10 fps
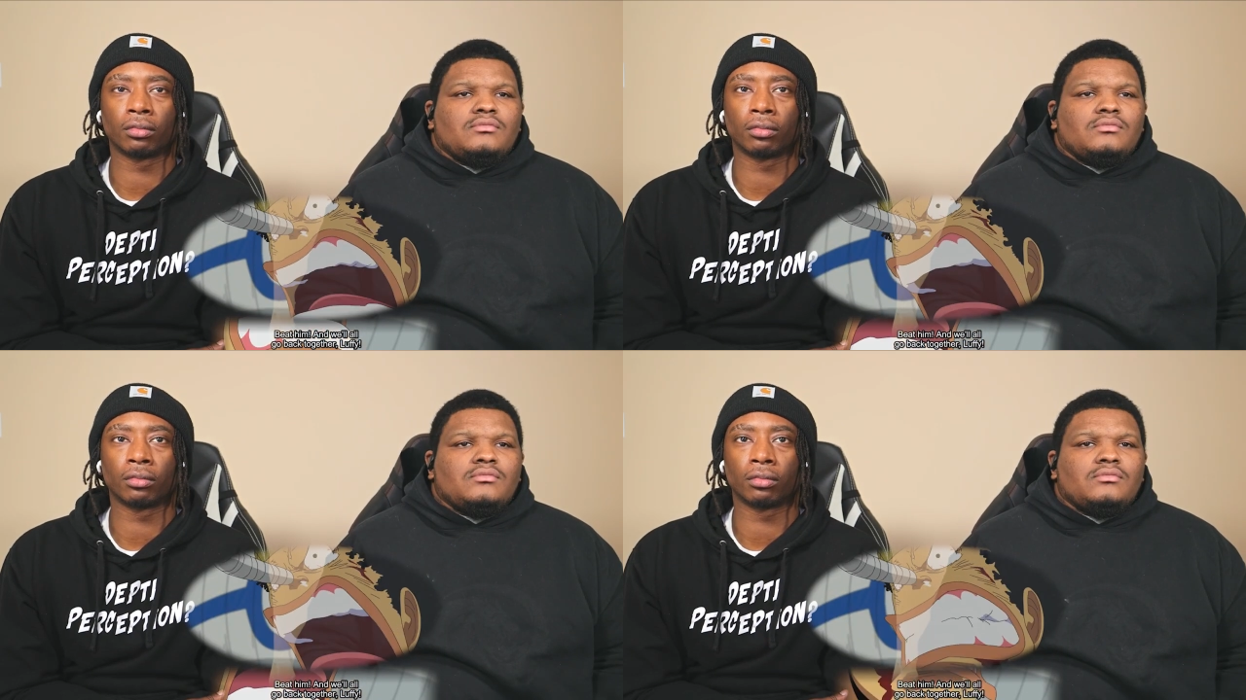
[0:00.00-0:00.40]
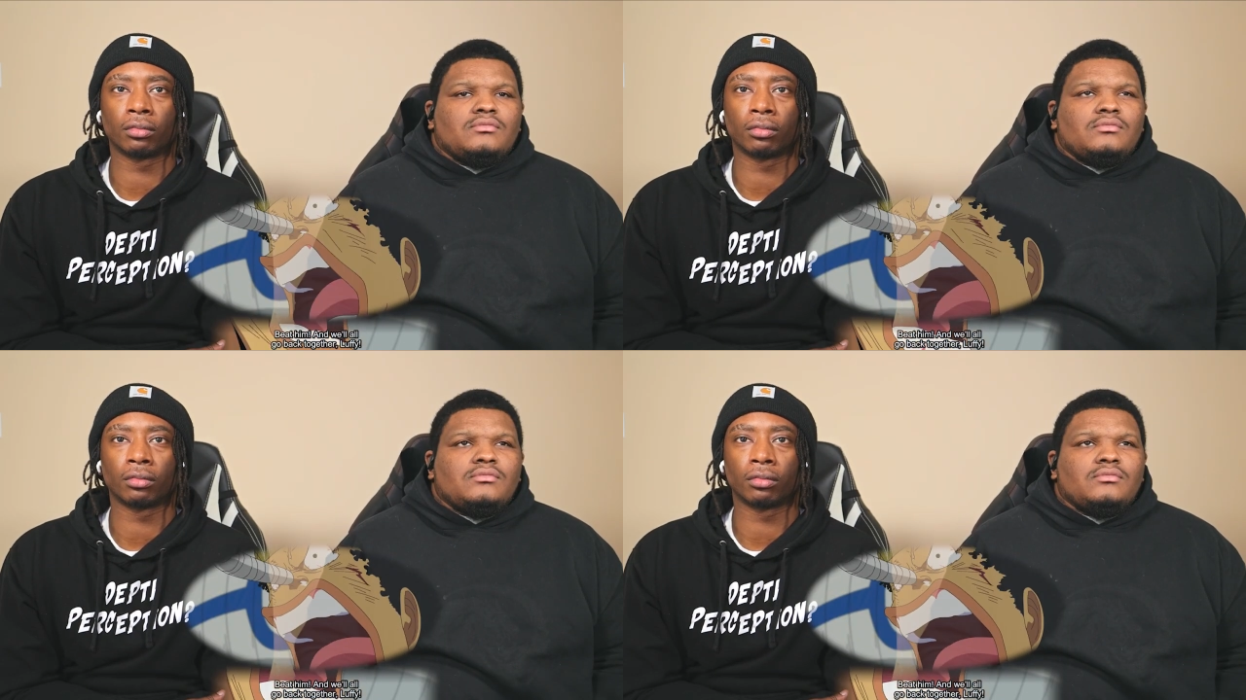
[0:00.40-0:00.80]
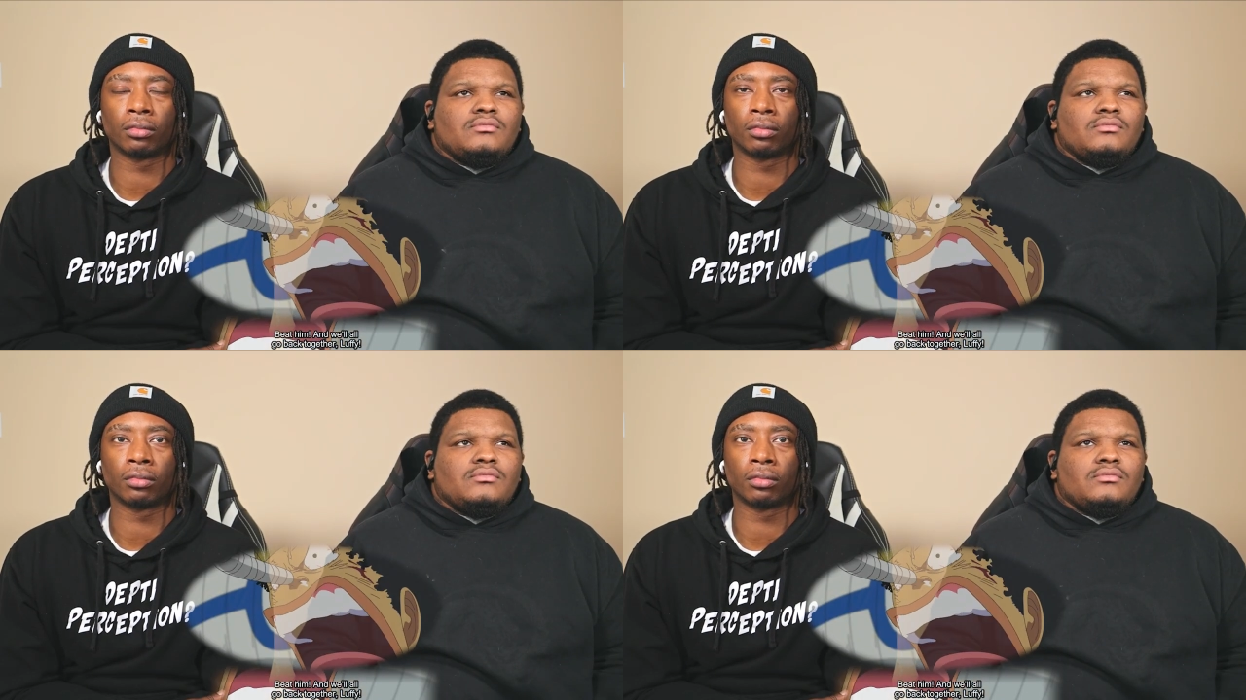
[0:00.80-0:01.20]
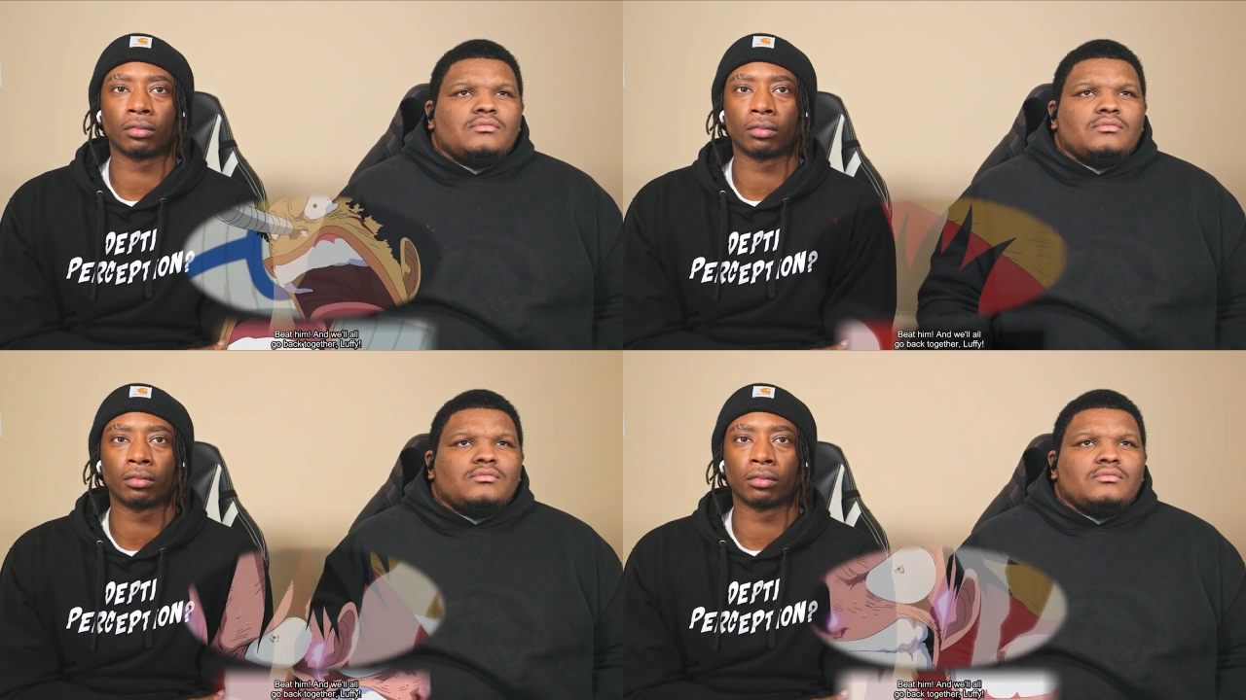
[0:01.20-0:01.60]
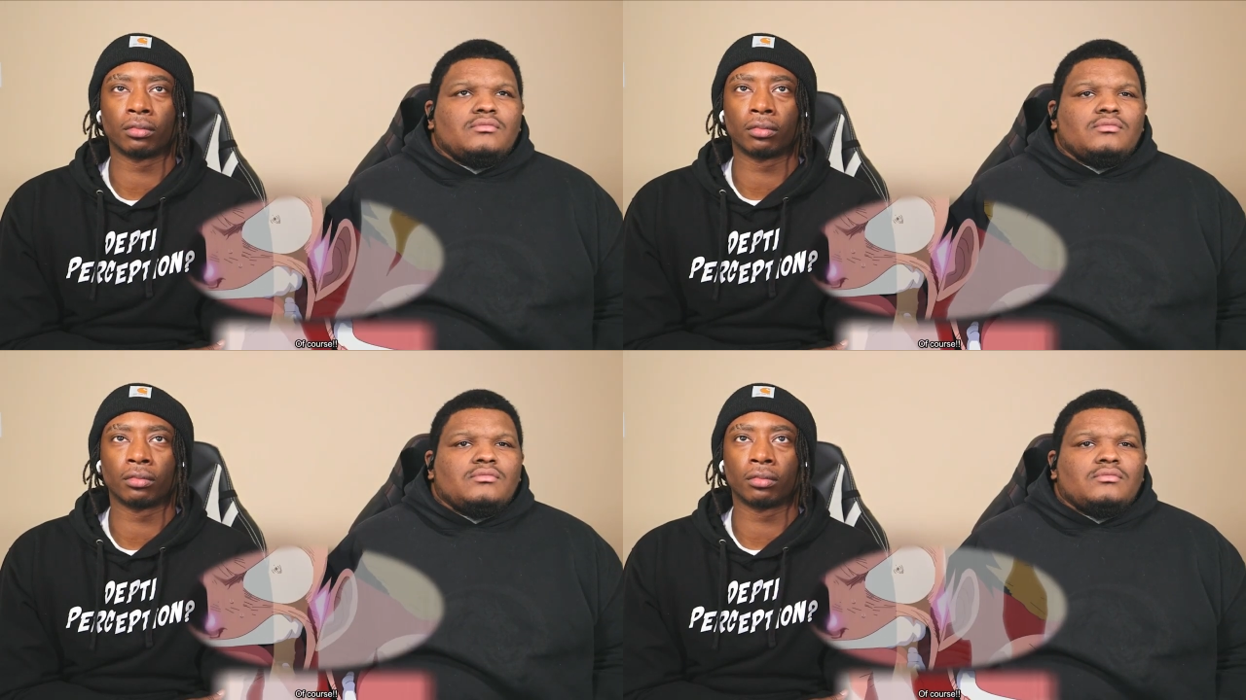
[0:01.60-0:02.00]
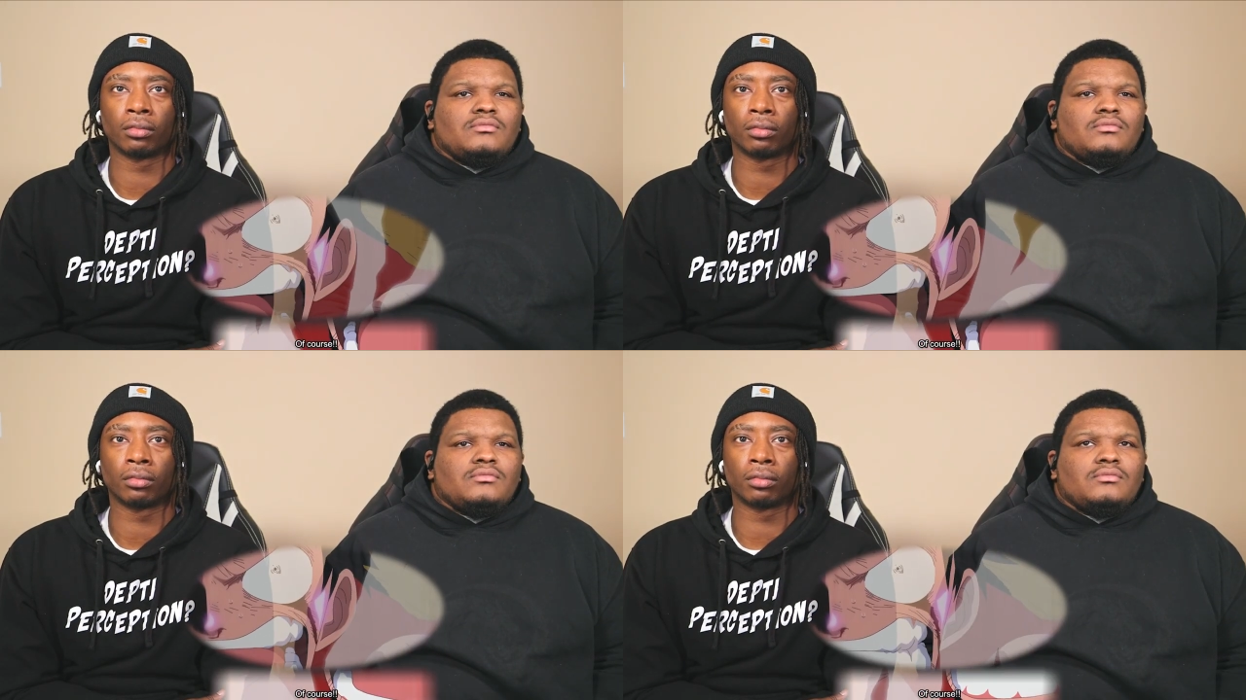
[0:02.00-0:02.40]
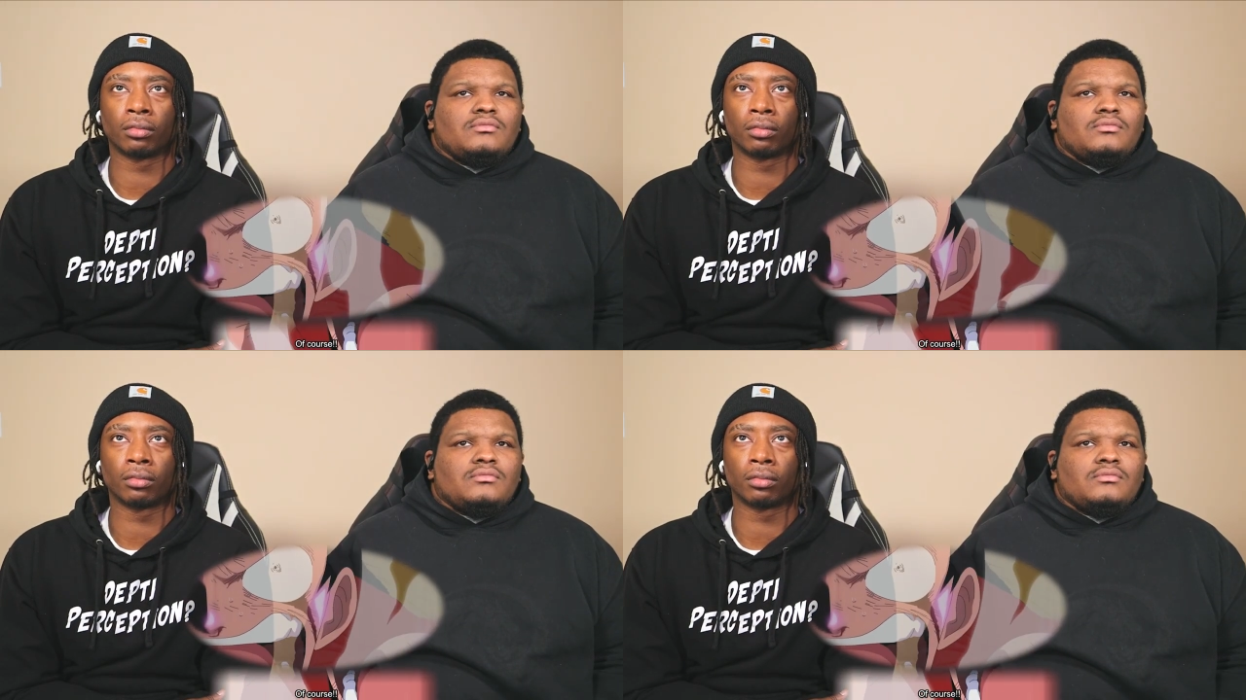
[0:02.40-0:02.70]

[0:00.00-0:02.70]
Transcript: (silence)